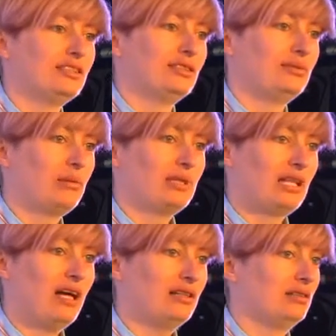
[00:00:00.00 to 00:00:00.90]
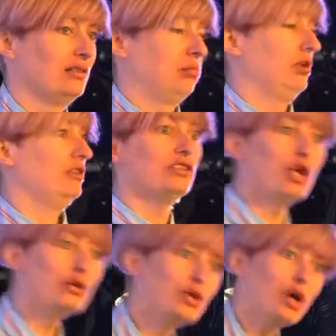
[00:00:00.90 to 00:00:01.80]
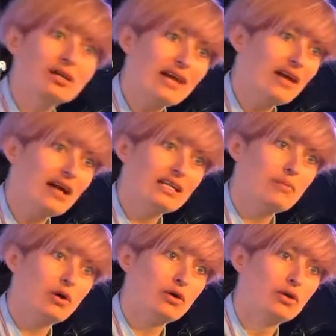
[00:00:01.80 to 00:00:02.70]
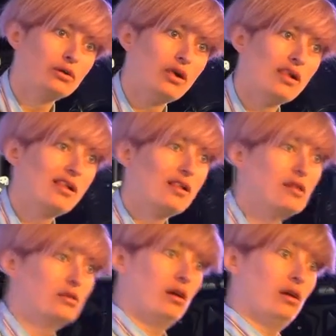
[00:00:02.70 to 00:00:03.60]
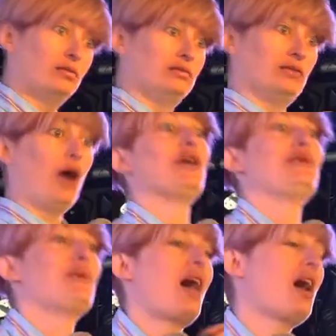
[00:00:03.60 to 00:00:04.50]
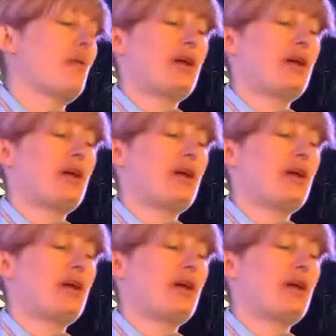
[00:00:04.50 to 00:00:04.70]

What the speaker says: Remember that? Blood. You know you can't get that anymore. No. Oh, you're all like, wait, no,